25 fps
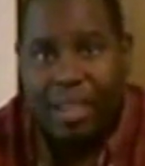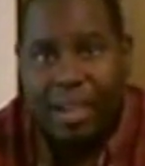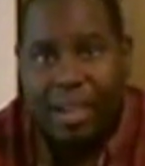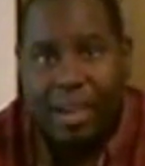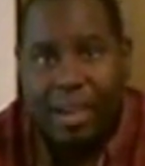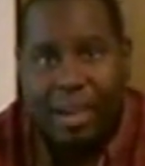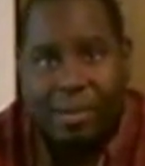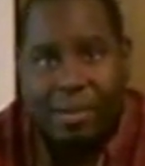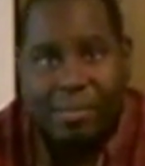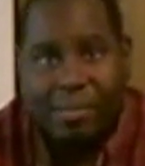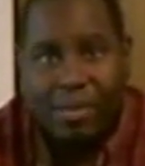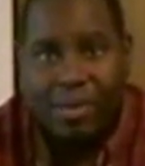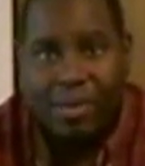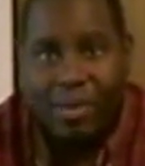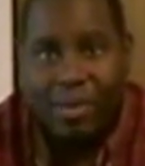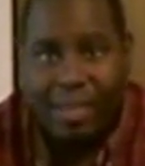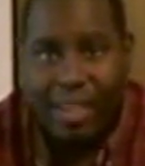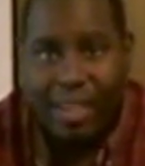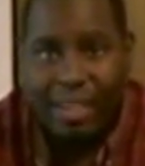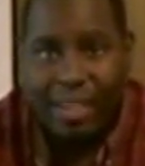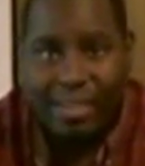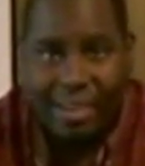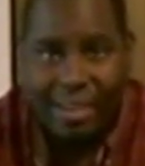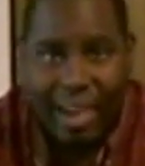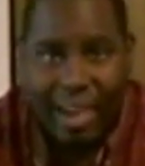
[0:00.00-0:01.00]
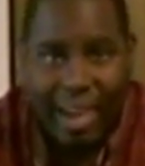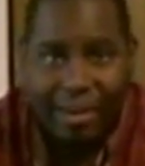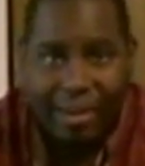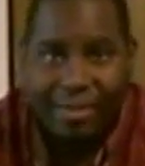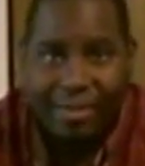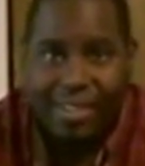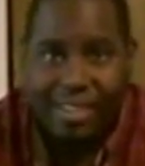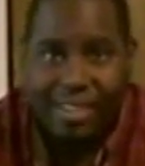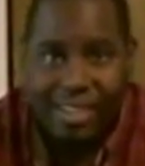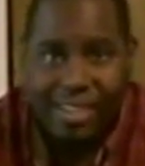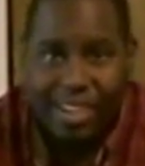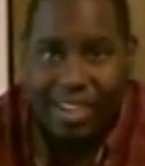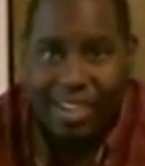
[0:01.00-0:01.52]
You can
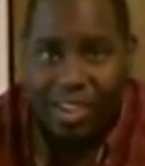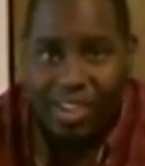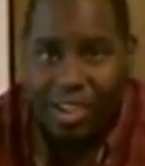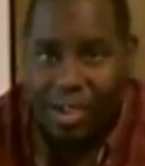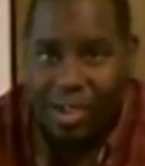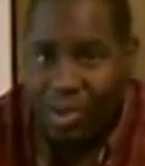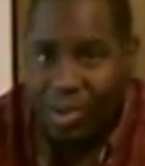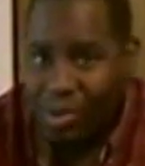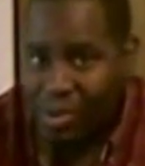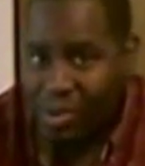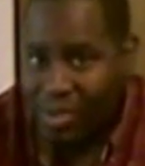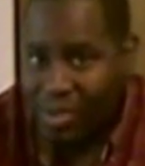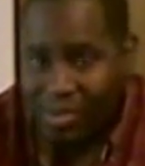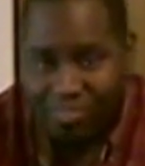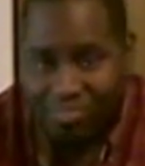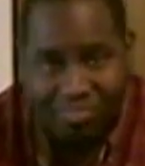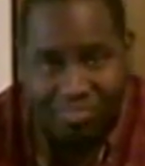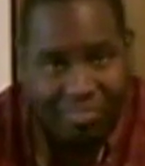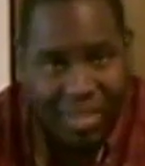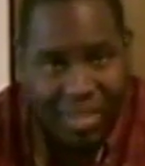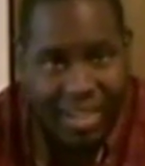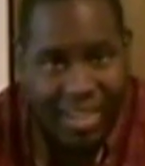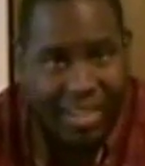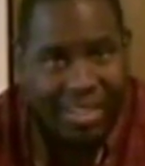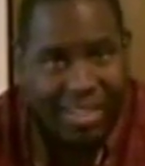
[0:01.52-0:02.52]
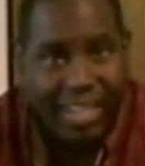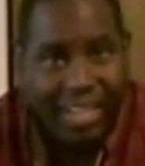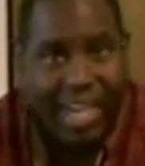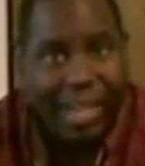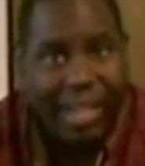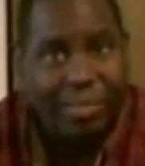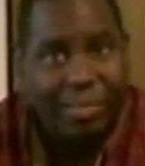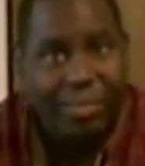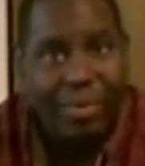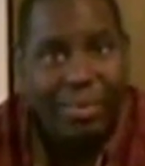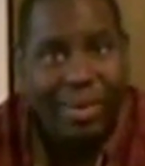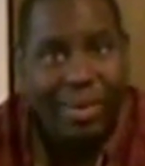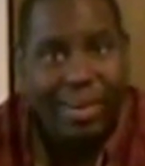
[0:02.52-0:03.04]
obviously use any
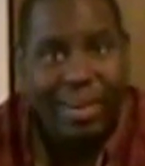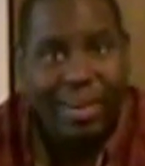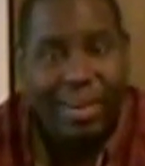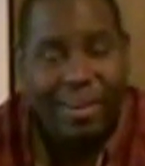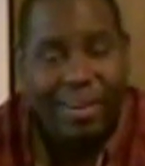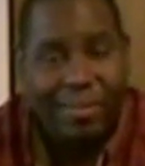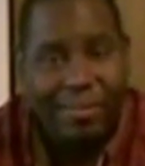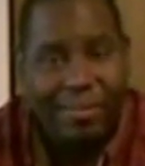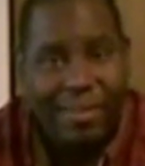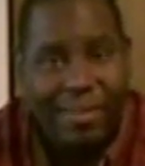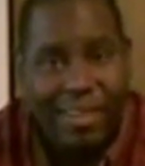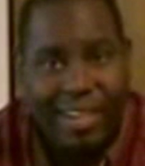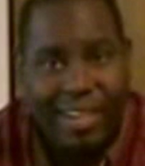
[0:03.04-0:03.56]
type of